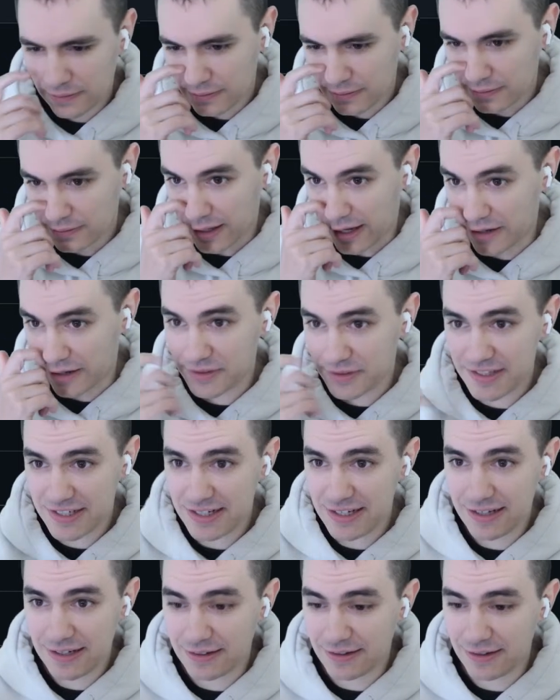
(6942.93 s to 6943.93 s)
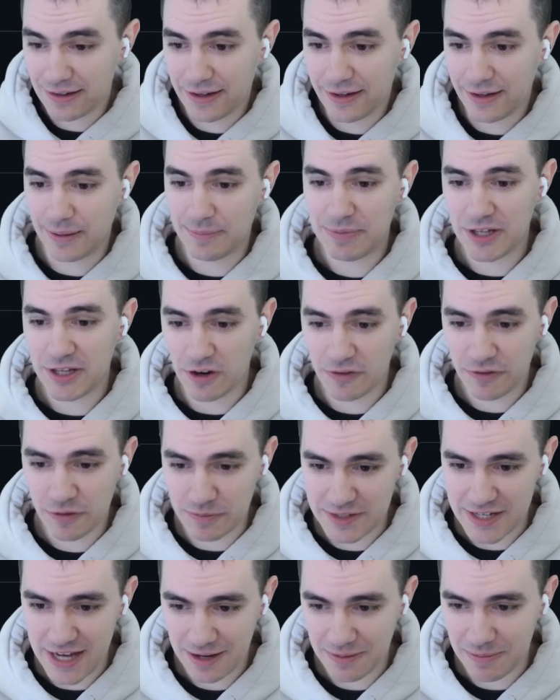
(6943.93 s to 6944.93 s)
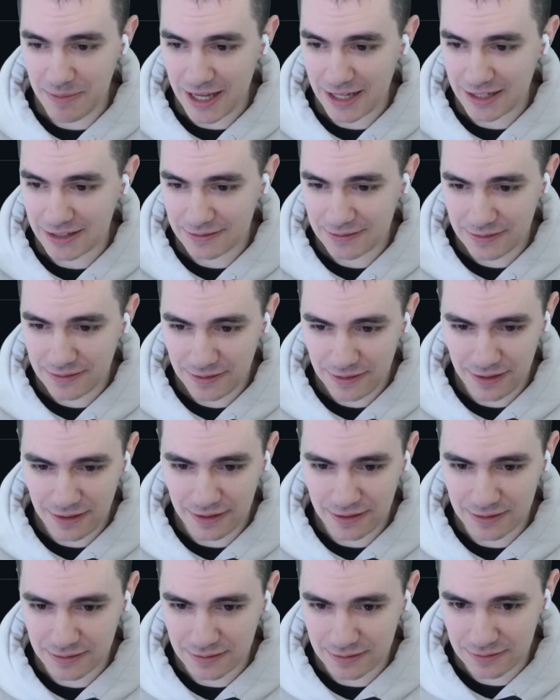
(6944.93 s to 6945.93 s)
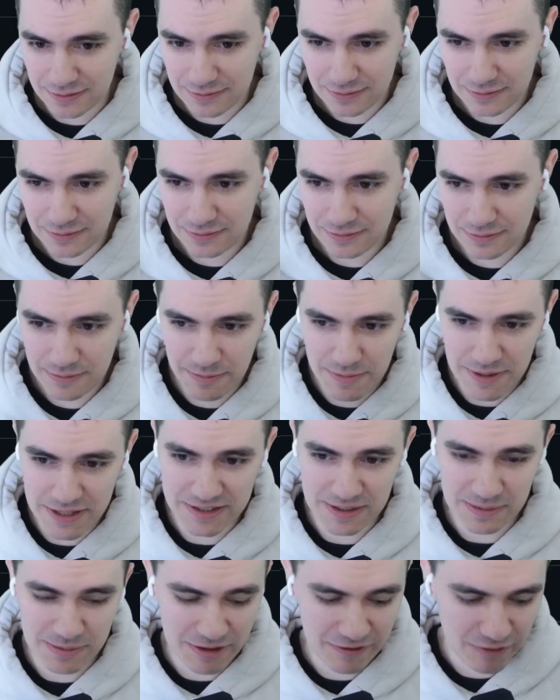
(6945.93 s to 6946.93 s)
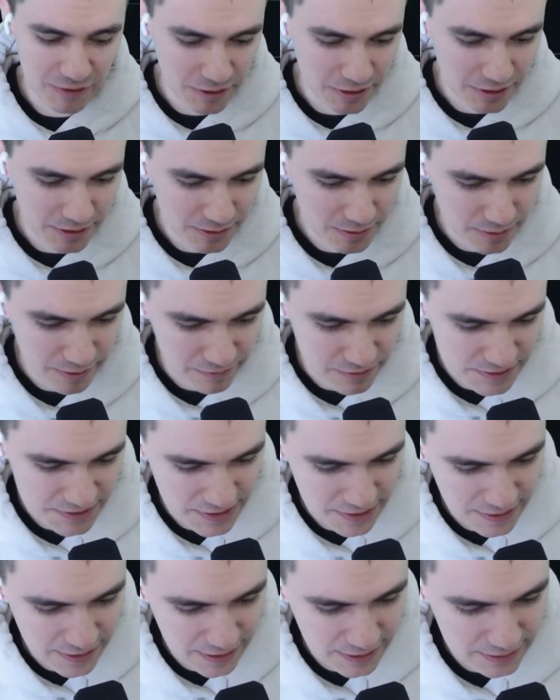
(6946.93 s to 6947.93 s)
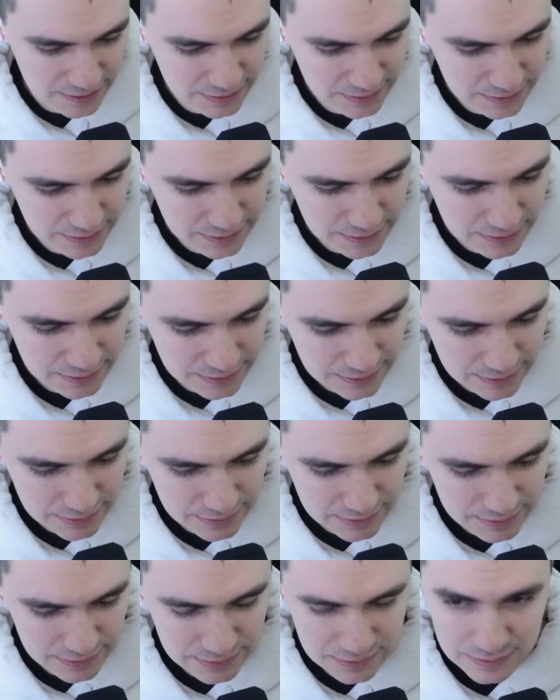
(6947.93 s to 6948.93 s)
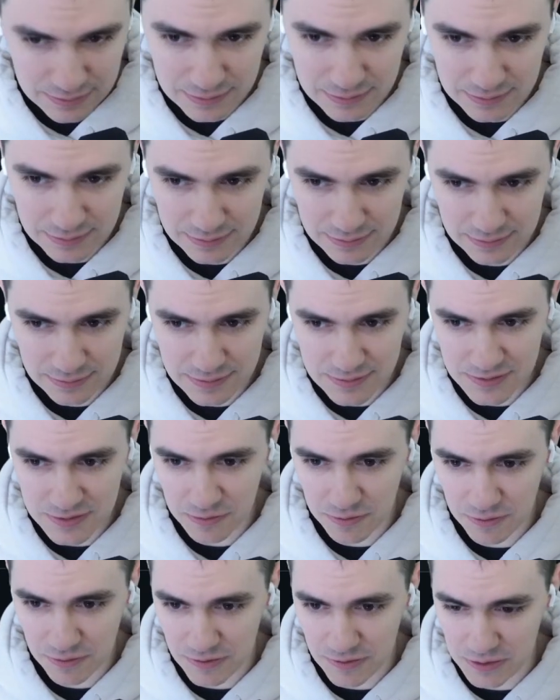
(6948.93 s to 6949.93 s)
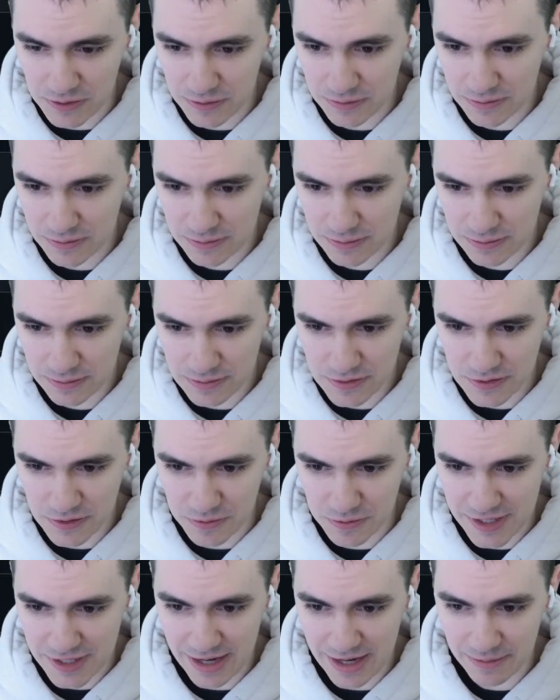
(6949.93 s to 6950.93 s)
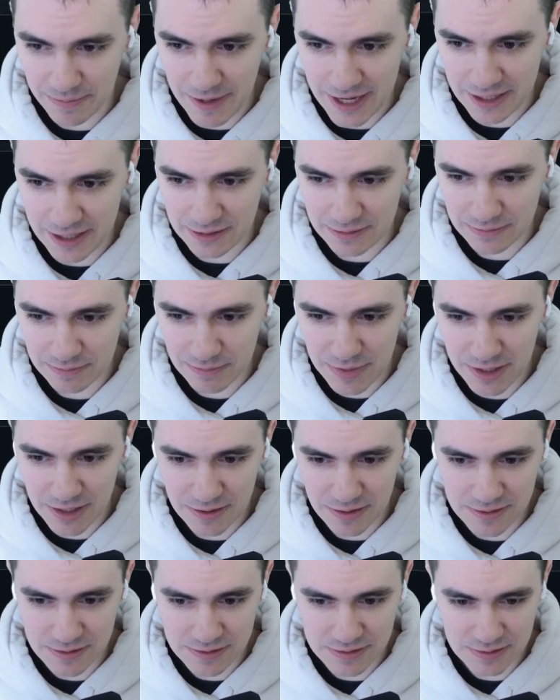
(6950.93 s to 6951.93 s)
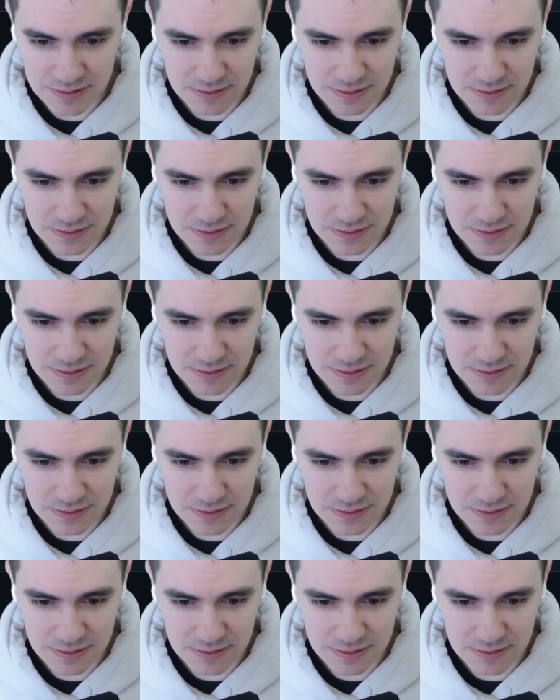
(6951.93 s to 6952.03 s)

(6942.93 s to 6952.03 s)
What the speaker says: I don't see a PR from Techman in PCB Viewer. Whoever said that. There's no review. There's no Techman PRs.